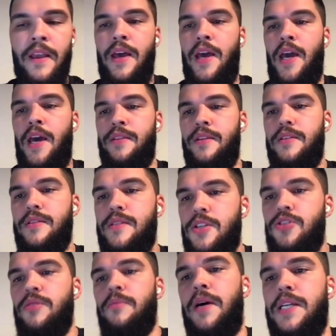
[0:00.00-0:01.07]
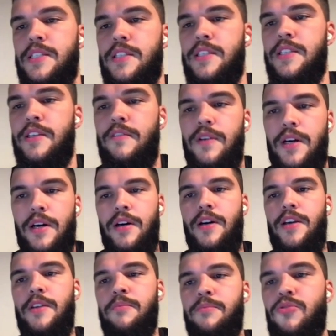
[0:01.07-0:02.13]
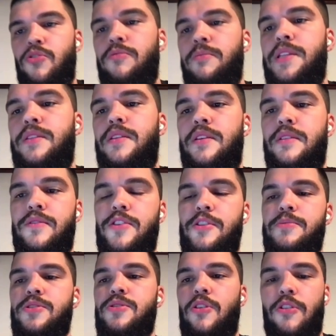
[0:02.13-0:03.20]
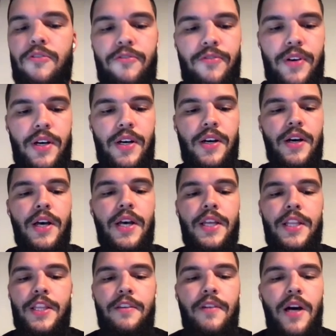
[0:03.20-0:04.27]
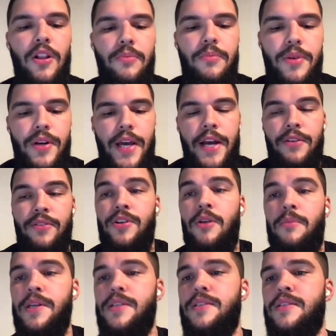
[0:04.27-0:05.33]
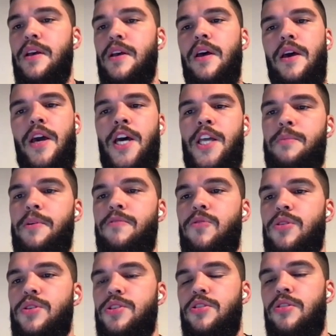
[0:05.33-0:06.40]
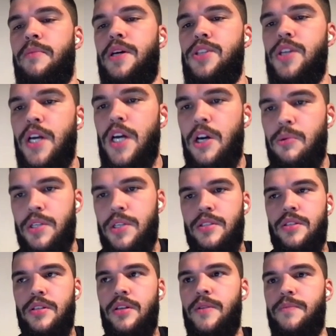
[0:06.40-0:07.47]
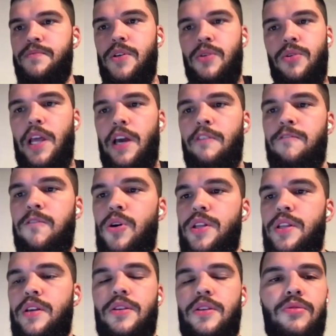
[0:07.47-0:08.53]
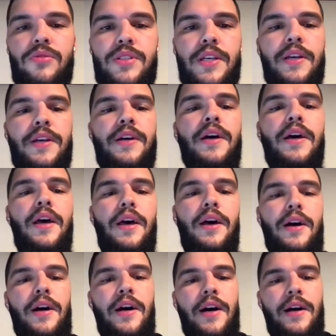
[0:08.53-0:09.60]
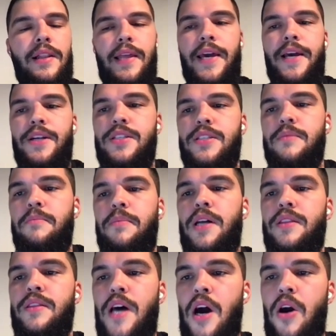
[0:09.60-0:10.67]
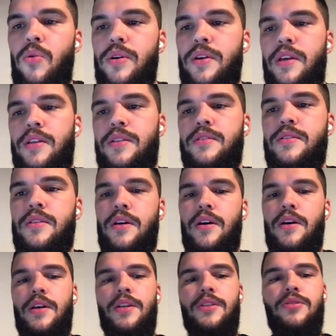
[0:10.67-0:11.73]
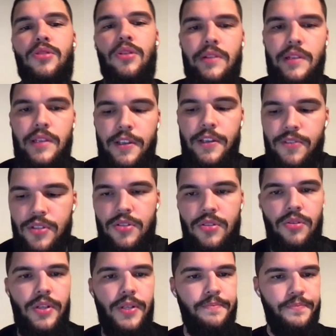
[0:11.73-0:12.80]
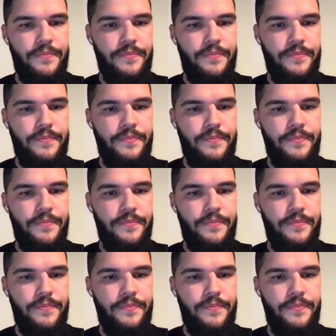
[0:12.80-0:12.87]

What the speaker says: And it's such a massive improvement in terms of developer ergonomics. And before ZIO magic, I was really avoiding using layers, but now it's totally different story.